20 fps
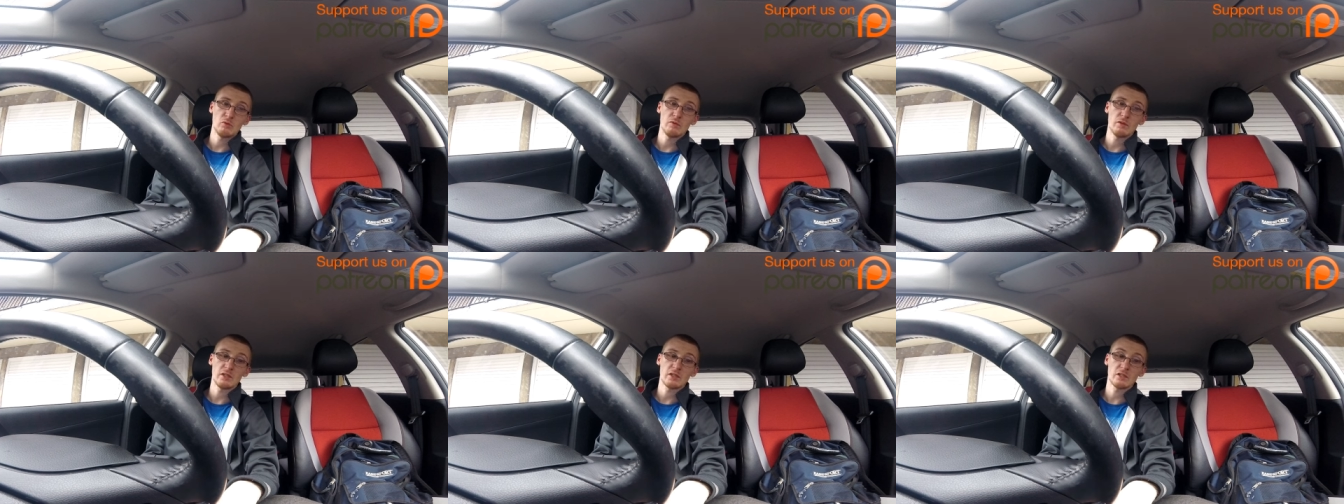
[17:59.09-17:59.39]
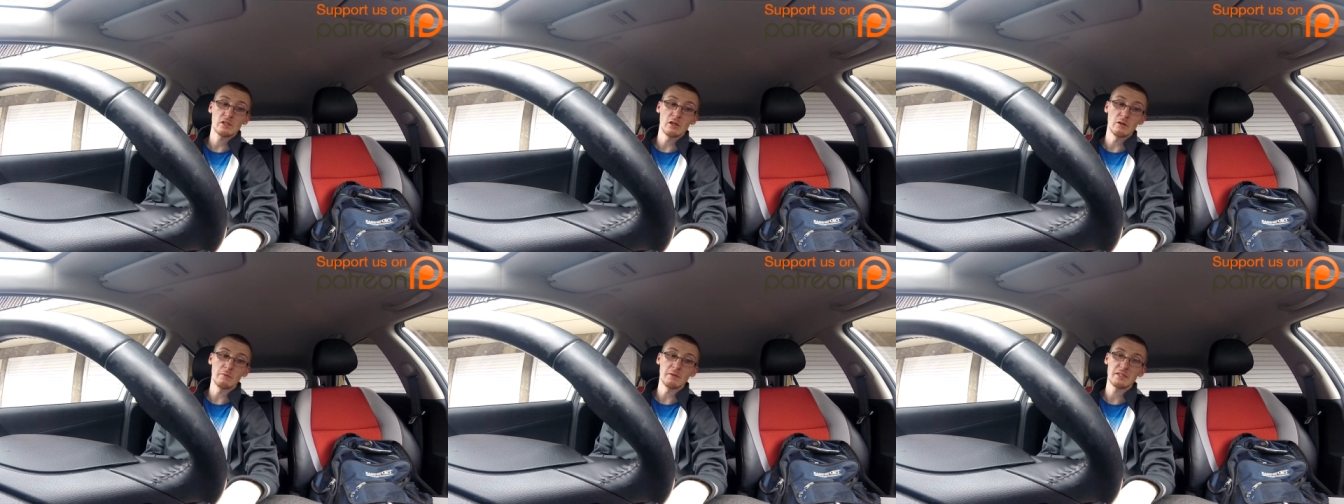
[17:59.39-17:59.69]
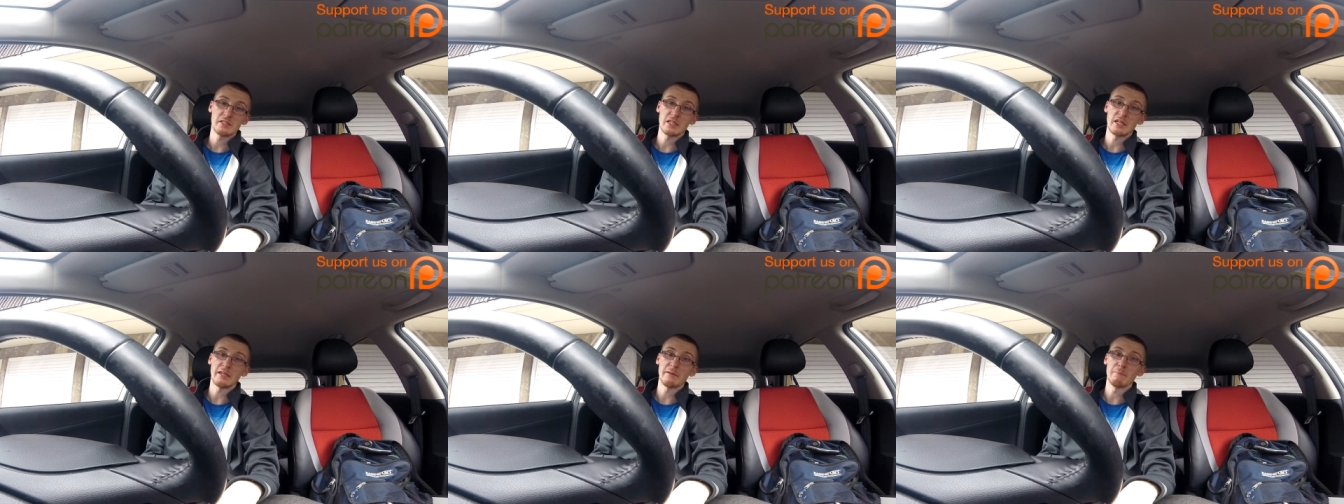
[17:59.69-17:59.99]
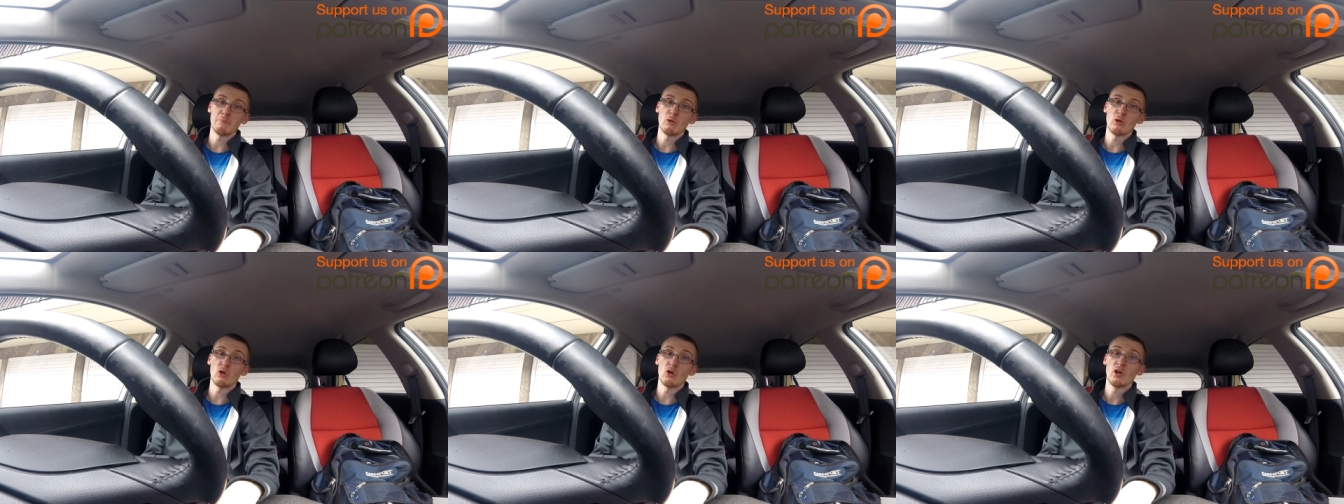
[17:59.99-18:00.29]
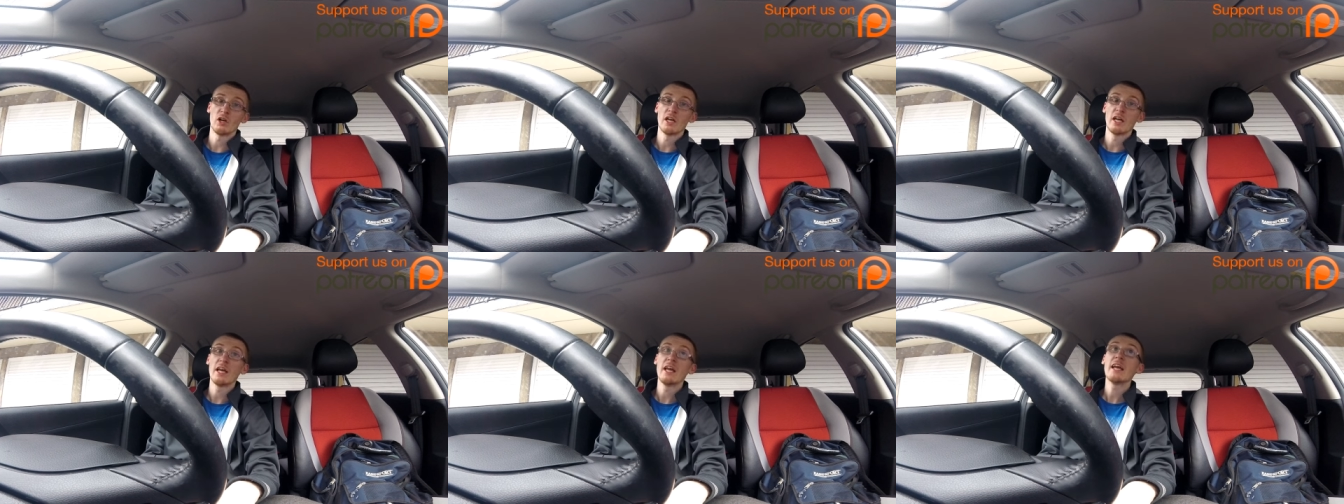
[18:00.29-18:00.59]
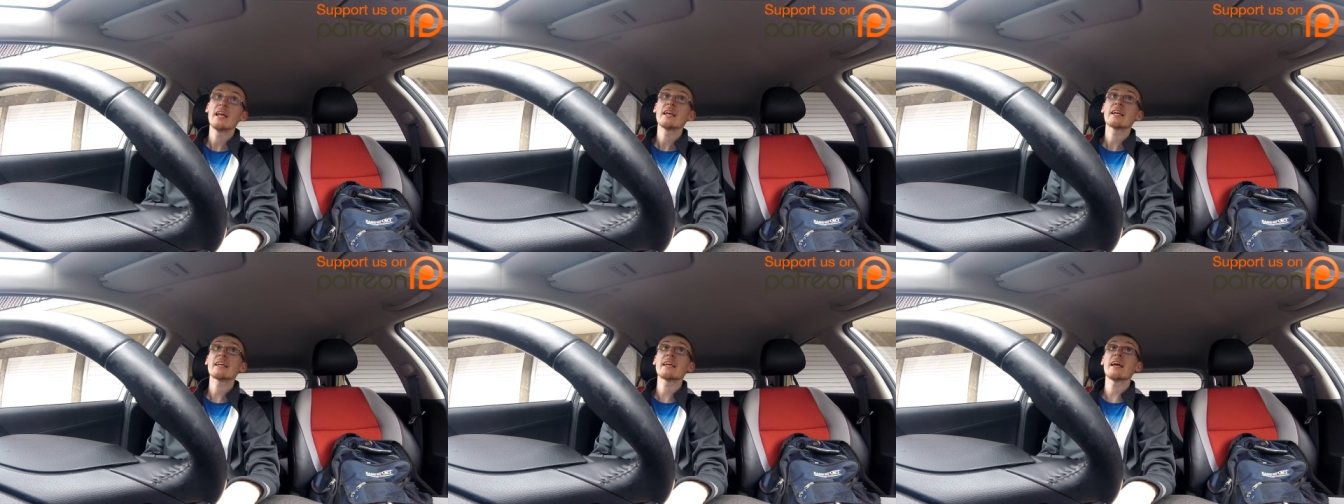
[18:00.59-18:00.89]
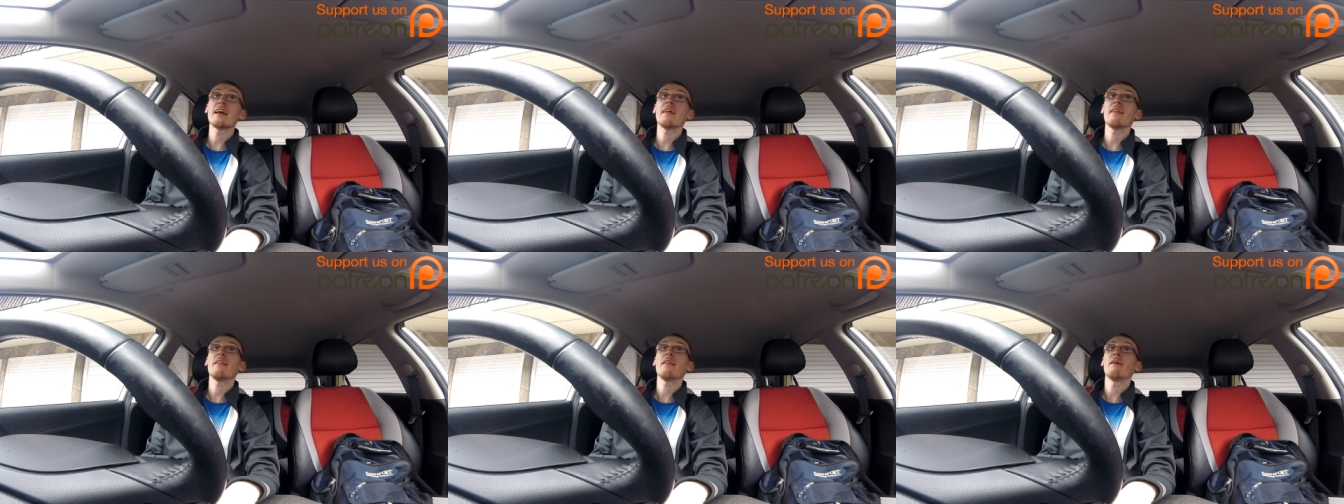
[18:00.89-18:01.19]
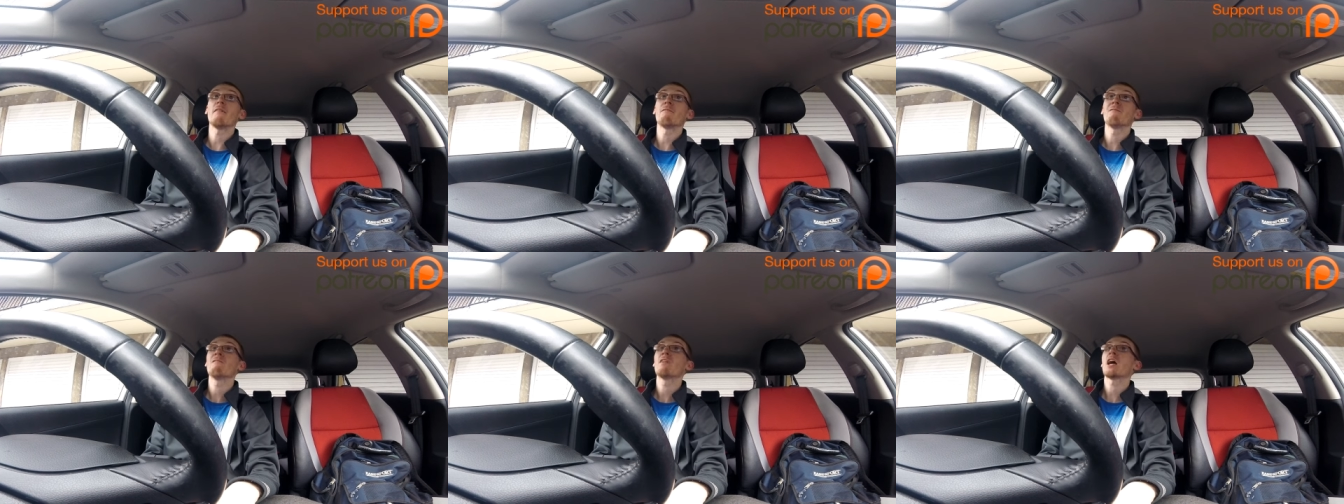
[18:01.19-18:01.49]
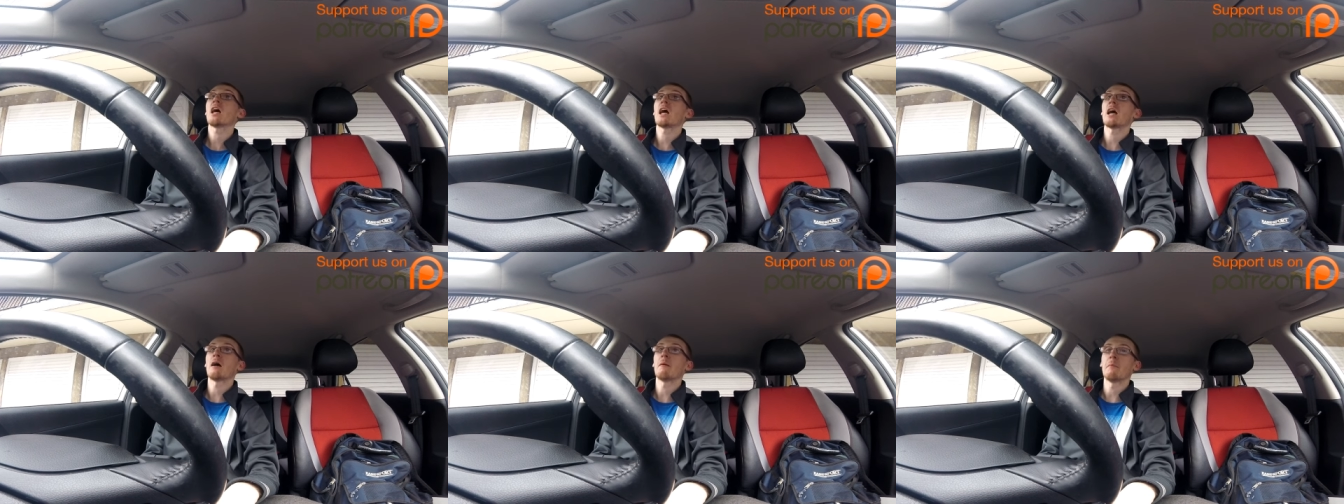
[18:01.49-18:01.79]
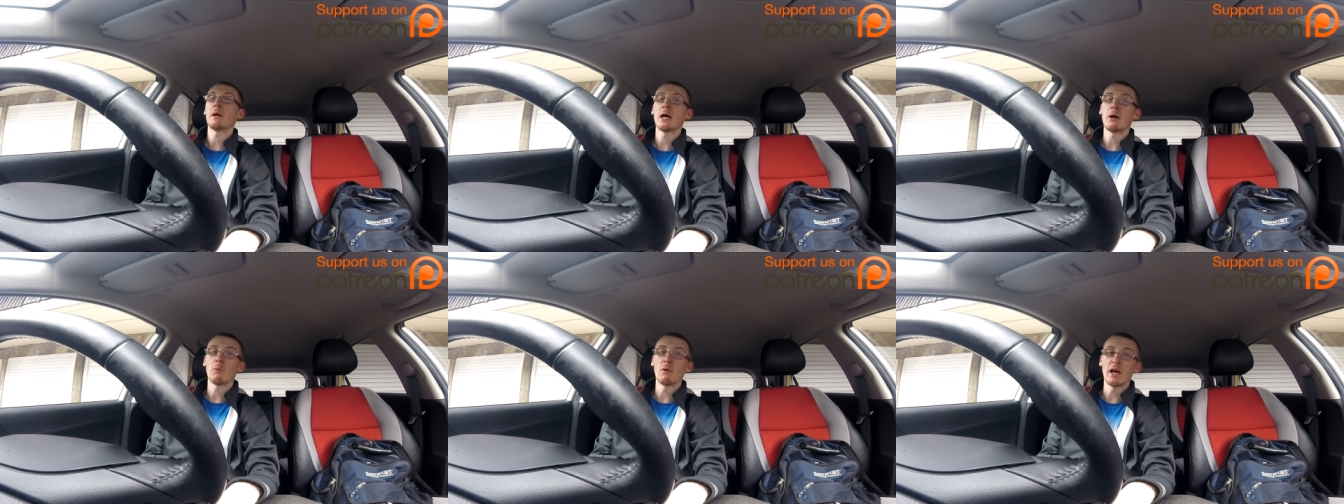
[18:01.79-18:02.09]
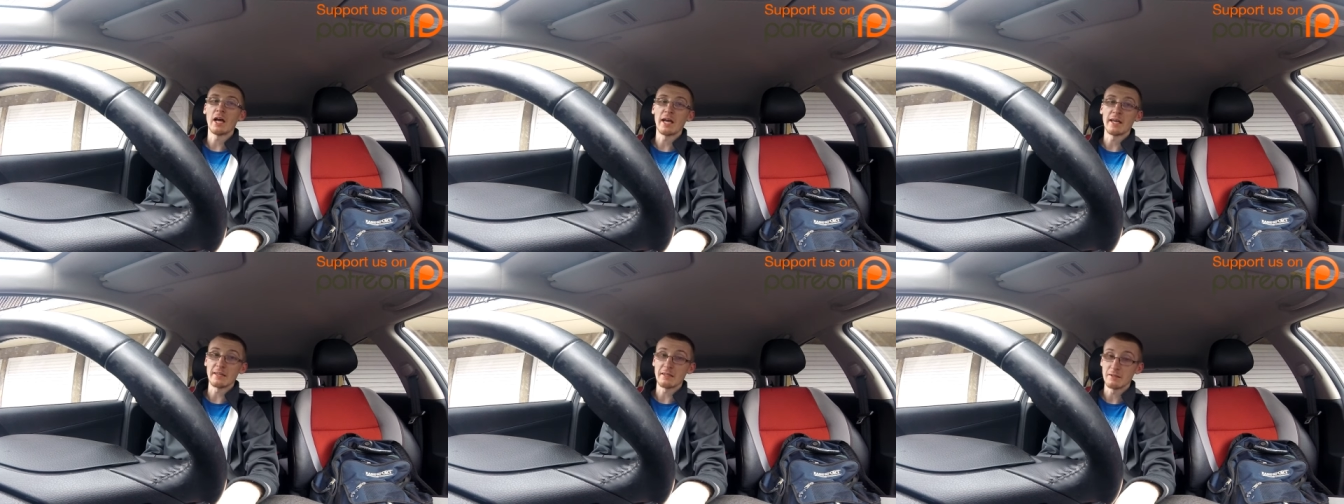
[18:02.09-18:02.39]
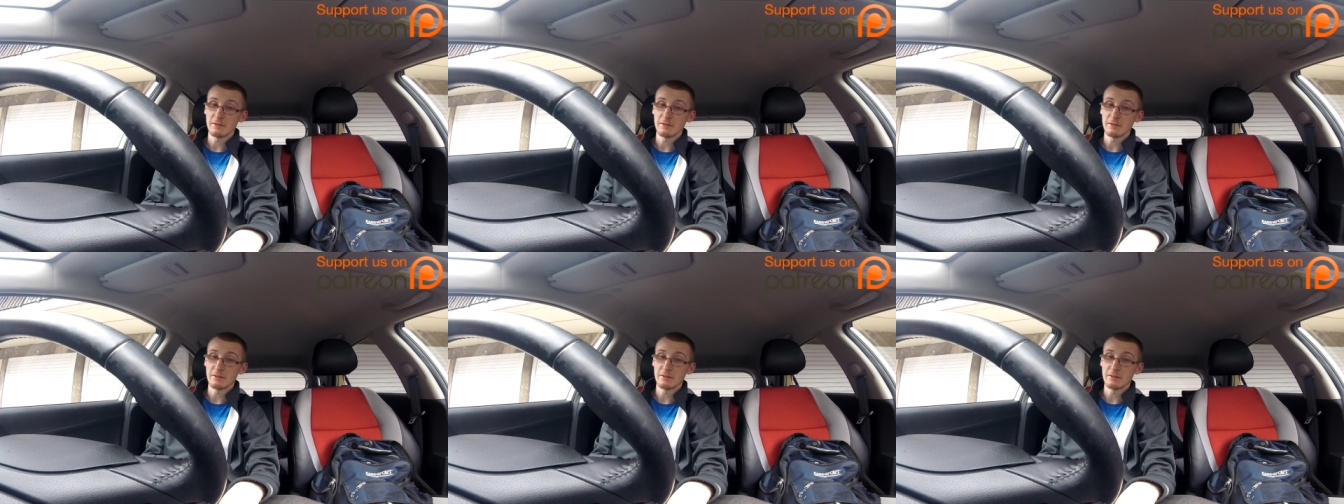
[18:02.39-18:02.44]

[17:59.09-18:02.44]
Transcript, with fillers: it's going to be saying more, "Get the f out my way."